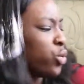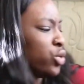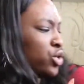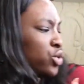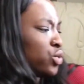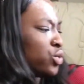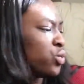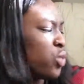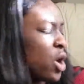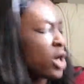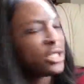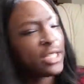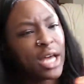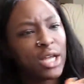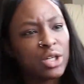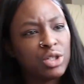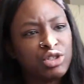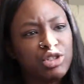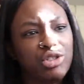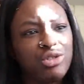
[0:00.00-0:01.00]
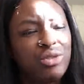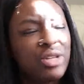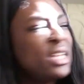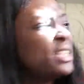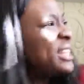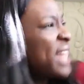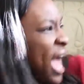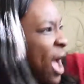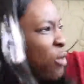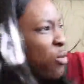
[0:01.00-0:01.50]
You walk down the
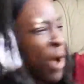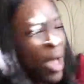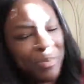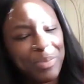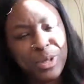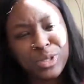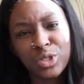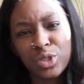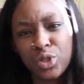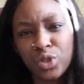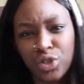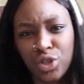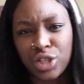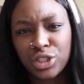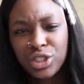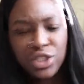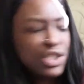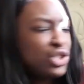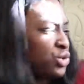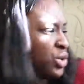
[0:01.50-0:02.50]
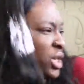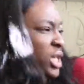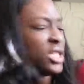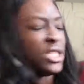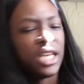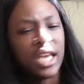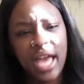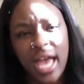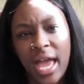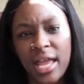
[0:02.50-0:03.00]
street, that white person across the street
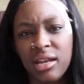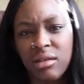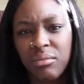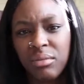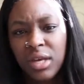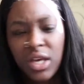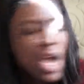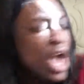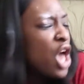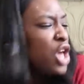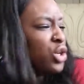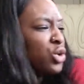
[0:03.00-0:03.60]
is your enemy.